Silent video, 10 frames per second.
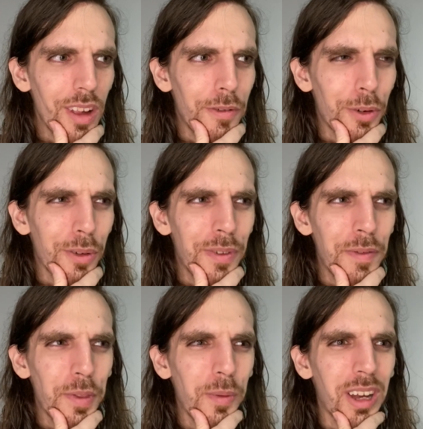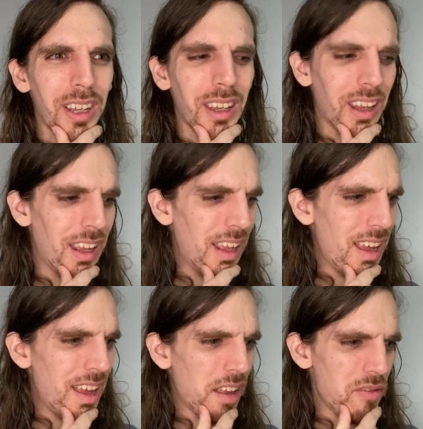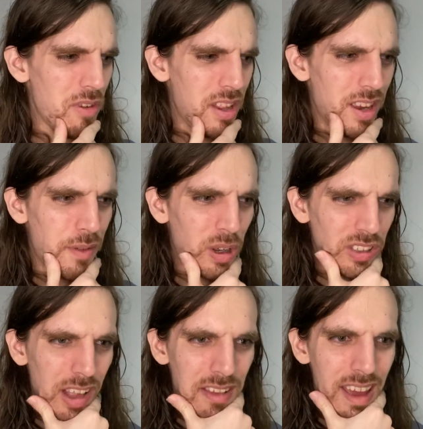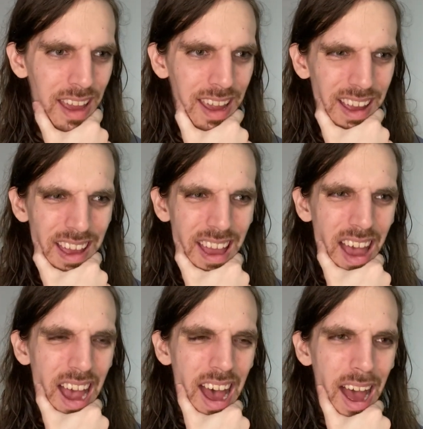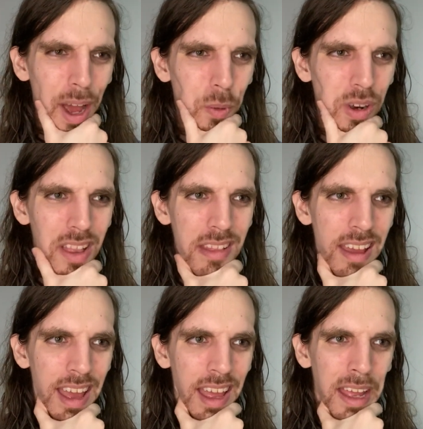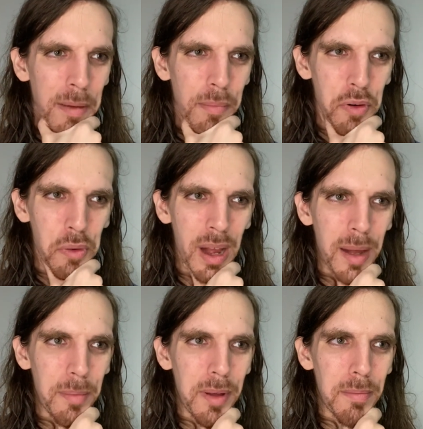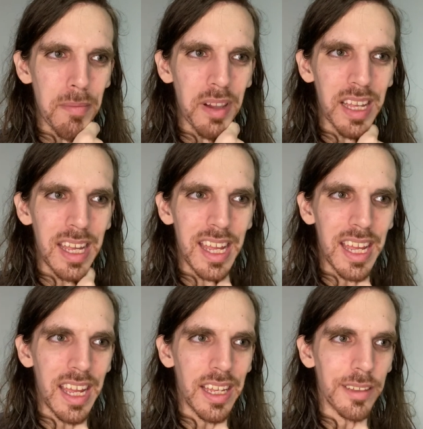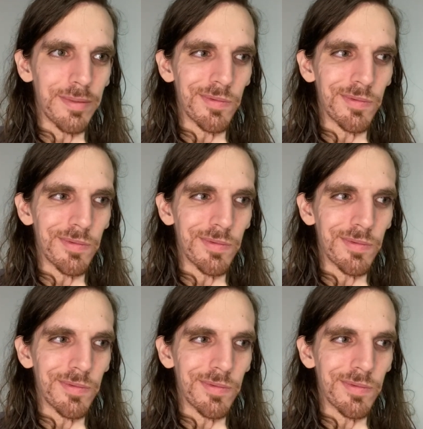for a fifth one, it's really difficult to say. I would say probably,